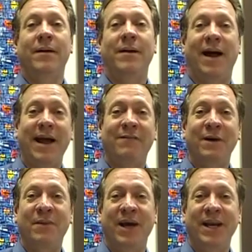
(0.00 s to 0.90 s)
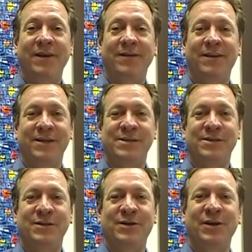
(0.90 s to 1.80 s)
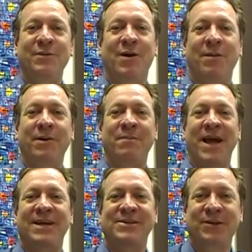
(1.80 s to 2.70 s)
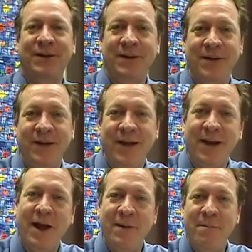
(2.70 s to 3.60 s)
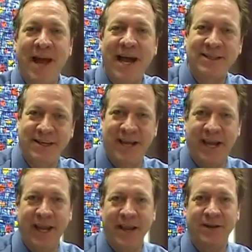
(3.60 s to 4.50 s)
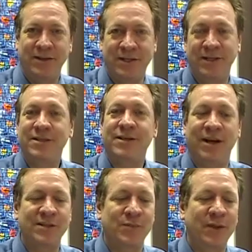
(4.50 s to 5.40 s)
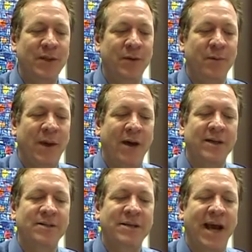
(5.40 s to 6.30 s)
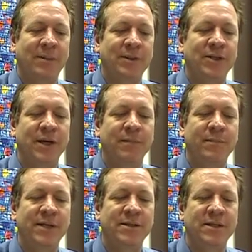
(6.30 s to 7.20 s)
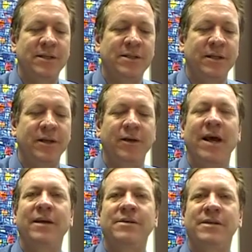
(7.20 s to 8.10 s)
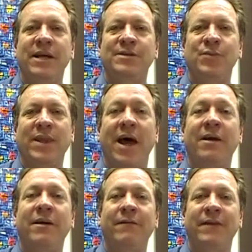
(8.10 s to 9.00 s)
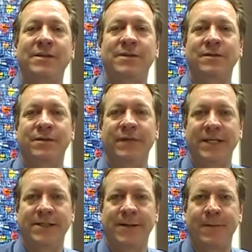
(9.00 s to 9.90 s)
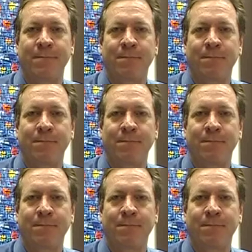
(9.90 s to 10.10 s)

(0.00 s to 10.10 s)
Hi everybody, this is attorney Robert Pascal, and I am back today to discuss with you about establishing a business in the United States without an investor's visa.